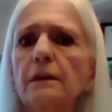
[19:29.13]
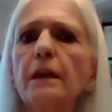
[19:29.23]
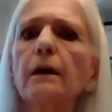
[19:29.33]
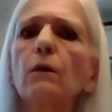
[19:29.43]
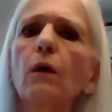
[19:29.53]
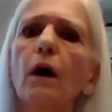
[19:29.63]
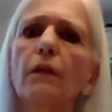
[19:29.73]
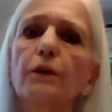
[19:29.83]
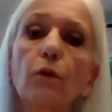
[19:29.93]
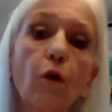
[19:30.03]
Now,
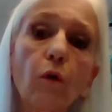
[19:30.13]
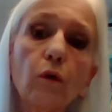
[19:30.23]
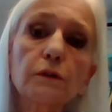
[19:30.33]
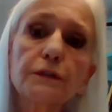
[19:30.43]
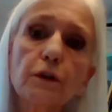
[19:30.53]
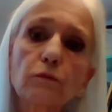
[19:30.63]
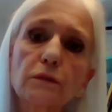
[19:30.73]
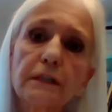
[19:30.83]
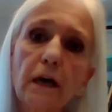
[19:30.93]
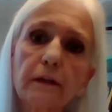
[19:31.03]
there are
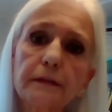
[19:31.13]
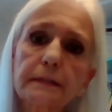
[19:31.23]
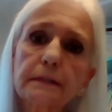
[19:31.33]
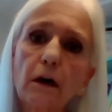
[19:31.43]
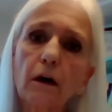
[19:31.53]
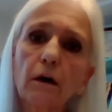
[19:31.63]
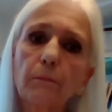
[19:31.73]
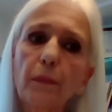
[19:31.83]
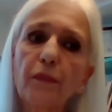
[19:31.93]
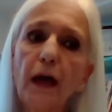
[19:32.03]
also deaths
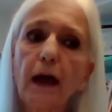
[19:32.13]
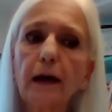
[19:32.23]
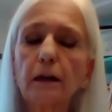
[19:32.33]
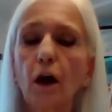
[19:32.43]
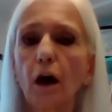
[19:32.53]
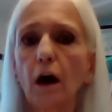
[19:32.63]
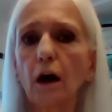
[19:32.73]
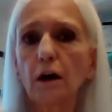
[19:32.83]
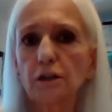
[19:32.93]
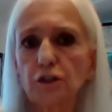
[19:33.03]
that
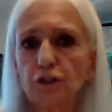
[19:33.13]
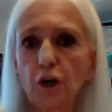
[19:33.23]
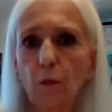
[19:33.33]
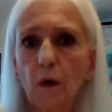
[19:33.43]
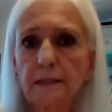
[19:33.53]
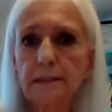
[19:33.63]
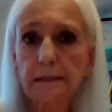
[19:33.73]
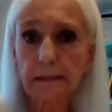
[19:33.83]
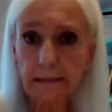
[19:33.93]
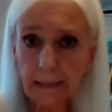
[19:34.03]
show us
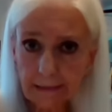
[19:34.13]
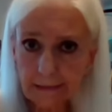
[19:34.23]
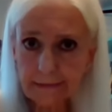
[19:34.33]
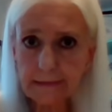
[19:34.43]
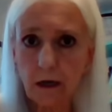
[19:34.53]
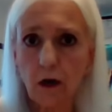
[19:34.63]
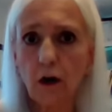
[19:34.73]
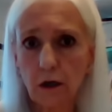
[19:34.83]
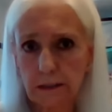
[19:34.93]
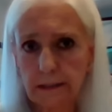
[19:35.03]
late
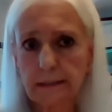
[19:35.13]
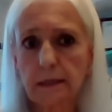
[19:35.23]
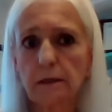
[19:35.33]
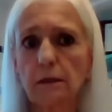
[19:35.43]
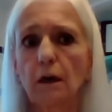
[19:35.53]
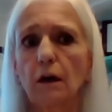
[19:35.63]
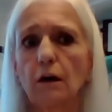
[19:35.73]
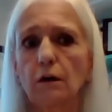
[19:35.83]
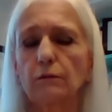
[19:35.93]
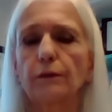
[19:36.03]
onset
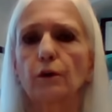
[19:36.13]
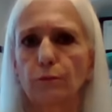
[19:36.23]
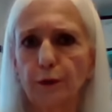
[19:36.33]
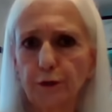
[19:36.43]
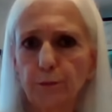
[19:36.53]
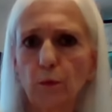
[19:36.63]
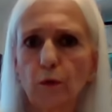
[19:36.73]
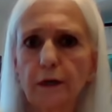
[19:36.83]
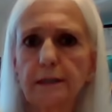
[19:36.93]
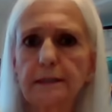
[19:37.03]
of rigor
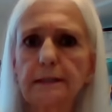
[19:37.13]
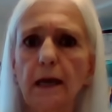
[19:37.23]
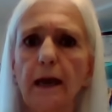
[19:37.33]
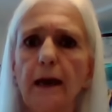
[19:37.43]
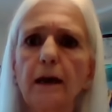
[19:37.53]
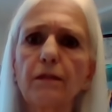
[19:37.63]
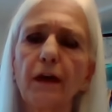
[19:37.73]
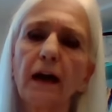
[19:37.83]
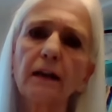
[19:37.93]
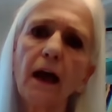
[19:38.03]
mortis,
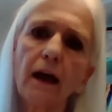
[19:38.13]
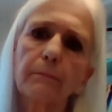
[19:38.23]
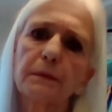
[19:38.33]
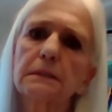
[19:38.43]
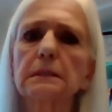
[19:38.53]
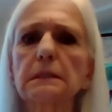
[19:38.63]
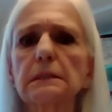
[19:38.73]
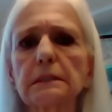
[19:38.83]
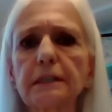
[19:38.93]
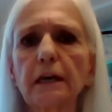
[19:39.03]
and that happens
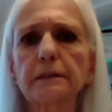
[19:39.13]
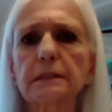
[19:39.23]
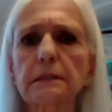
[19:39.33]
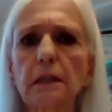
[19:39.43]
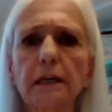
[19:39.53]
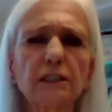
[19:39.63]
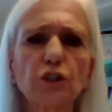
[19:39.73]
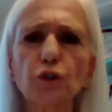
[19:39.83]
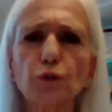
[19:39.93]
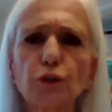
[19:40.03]
in deaths like
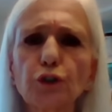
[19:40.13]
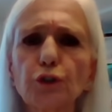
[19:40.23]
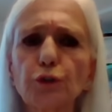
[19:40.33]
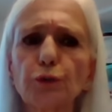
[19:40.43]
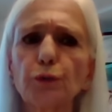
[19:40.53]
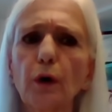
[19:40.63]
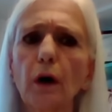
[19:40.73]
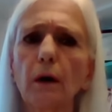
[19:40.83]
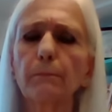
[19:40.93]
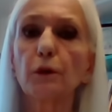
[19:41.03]
due to
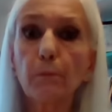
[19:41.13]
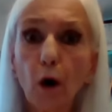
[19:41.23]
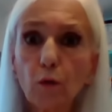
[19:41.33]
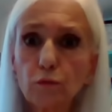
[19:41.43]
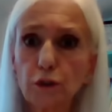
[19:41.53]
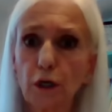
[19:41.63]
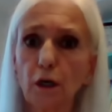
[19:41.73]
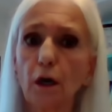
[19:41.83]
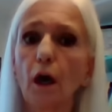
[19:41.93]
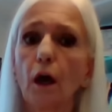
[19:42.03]

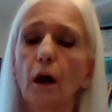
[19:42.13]
pneumonia